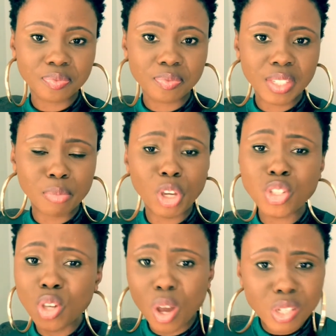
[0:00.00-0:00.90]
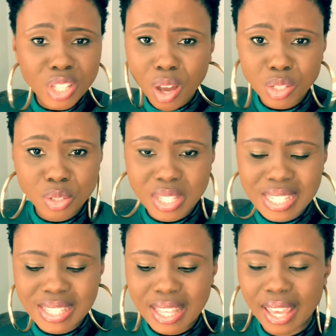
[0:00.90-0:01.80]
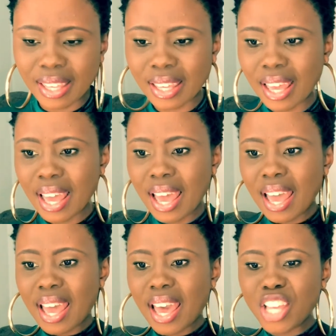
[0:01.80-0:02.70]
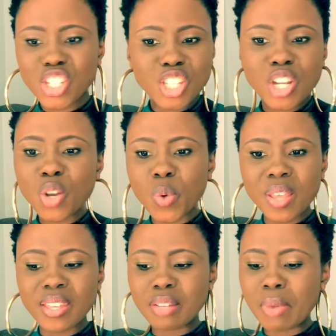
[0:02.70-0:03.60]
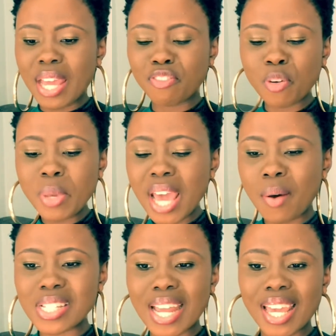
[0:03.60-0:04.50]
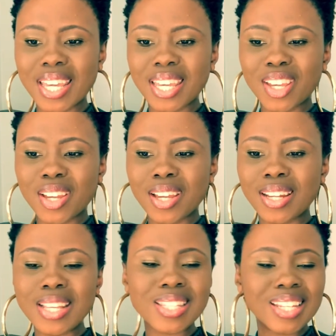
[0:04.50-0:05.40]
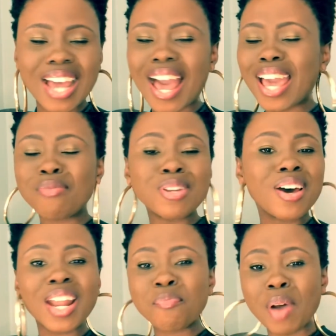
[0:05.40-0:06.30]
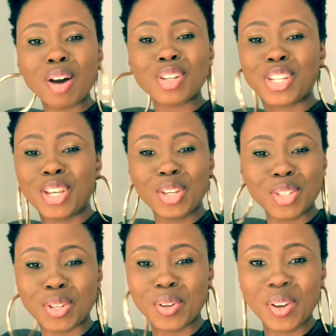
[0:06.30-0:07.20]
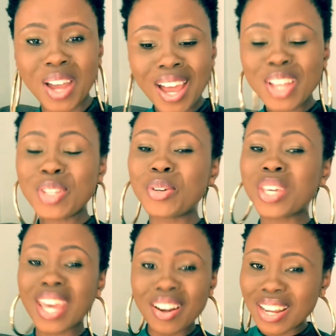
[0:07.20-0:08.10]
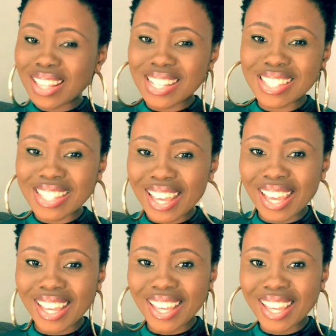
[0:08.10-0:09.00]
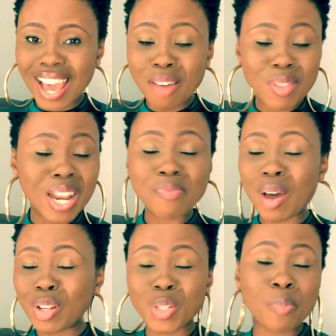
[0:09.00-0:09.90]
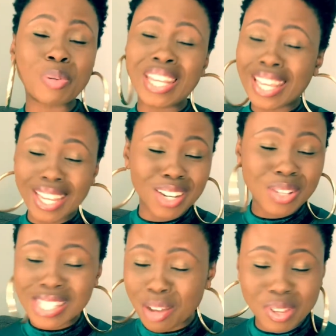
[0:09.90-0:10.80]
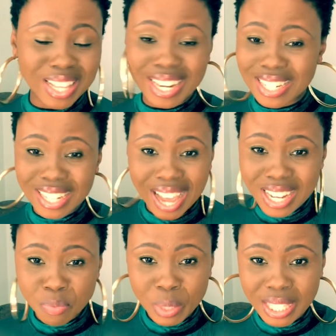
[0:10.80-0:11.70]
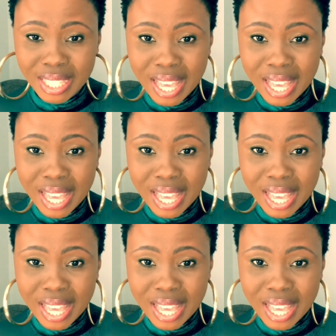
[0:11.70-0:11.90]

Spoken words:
Because you're holding on to this thing. It's just not worth it, man. For me, I was like, listen, I am not about to carry this thing. I'm not about to bleed on someone that didn't cut me.